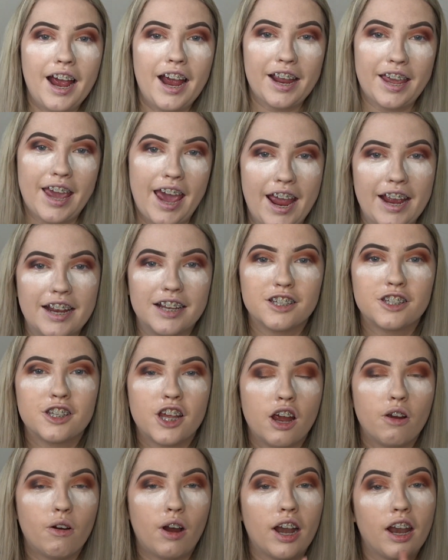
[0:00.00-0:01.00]
Okay,
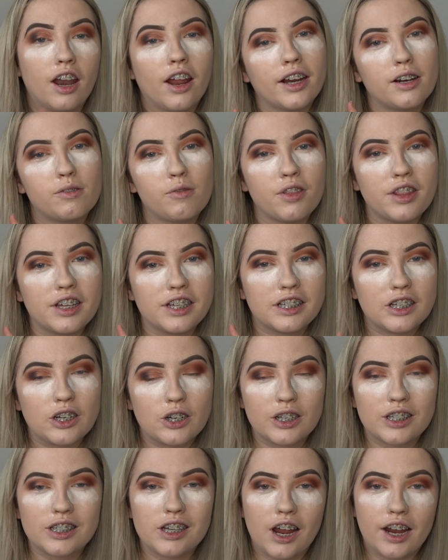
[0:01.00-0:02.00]
so I like what this
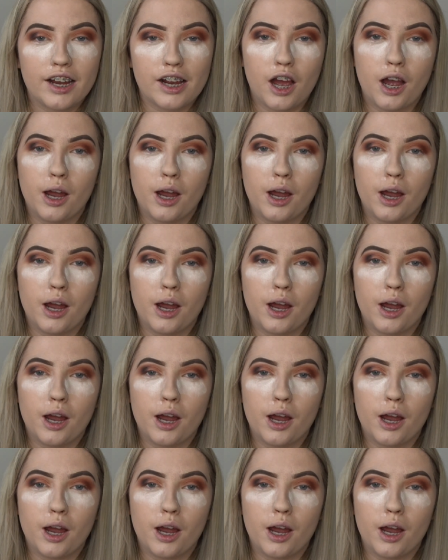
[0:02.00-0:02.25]
looks like.